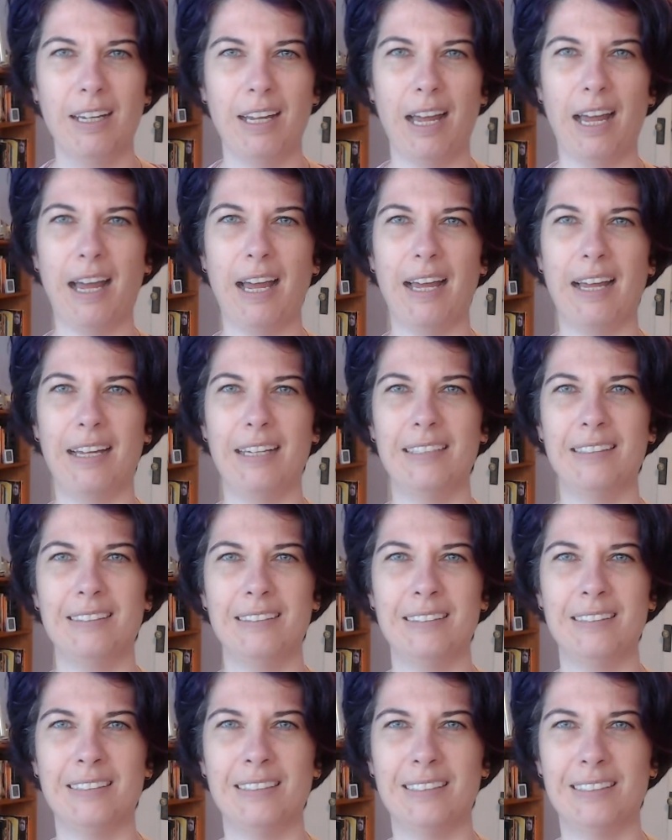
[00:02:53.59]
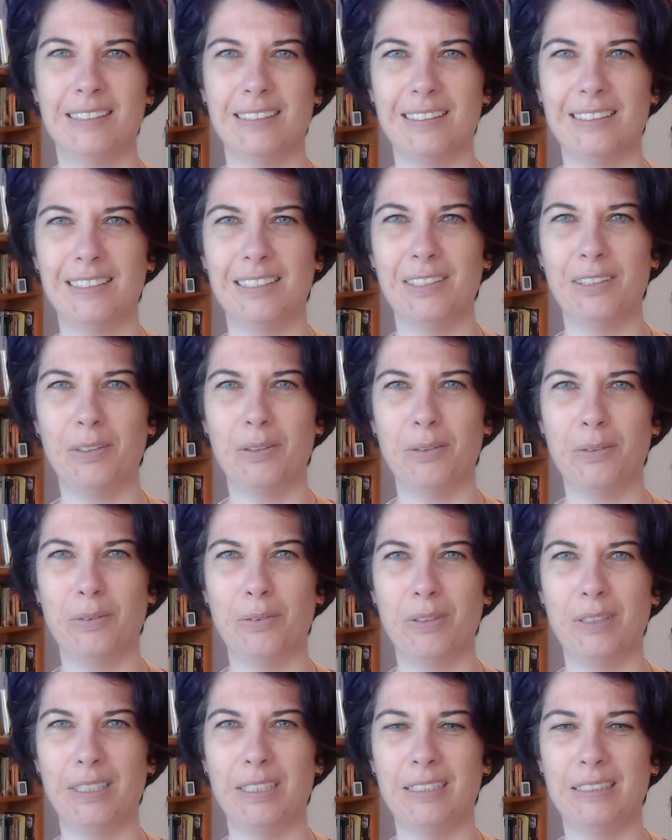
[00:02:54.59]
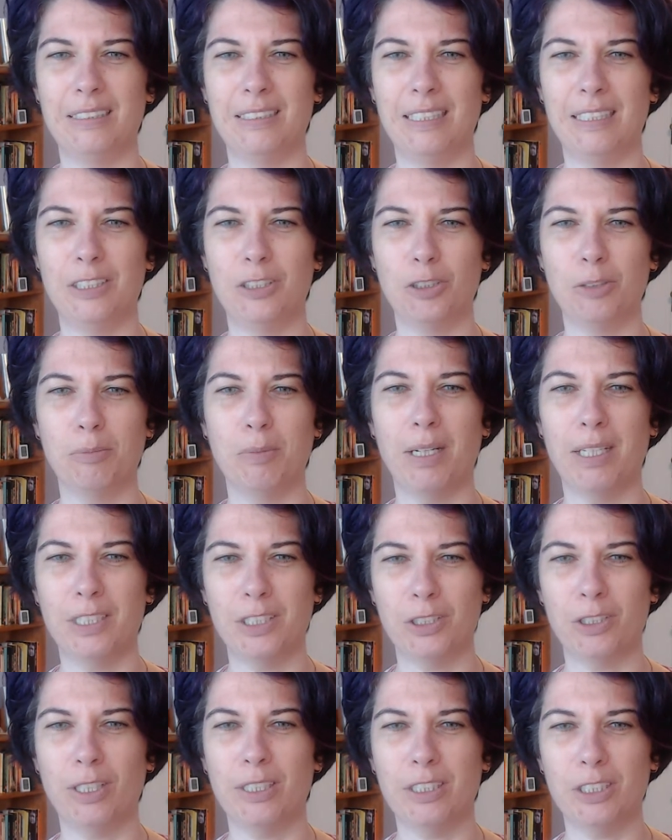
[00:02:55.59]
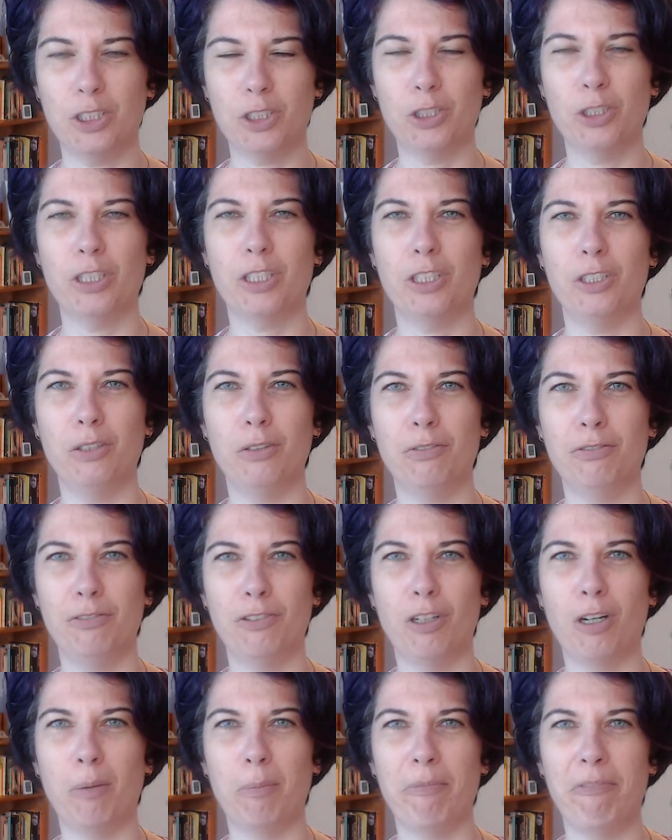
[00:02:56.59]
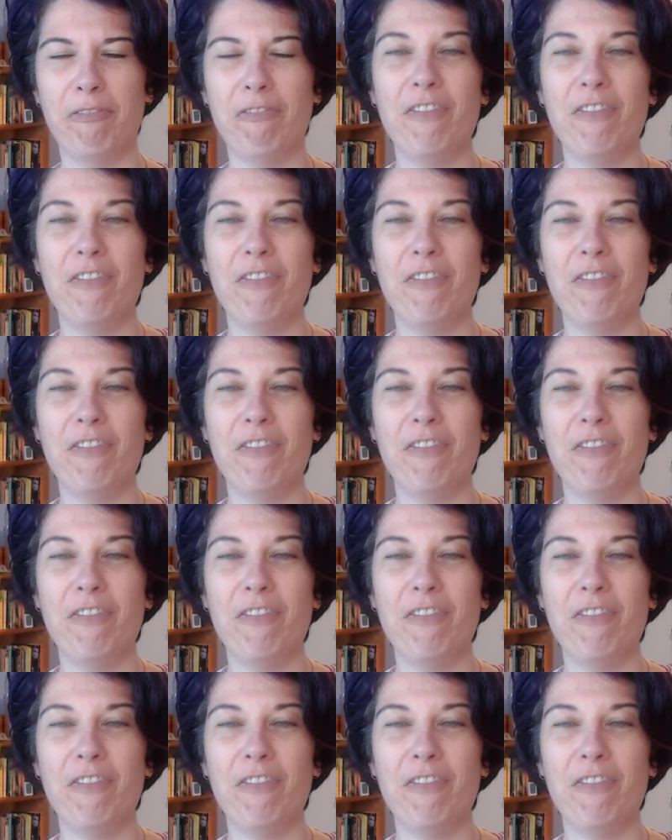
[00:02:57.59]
and it's your mind trying to trick you from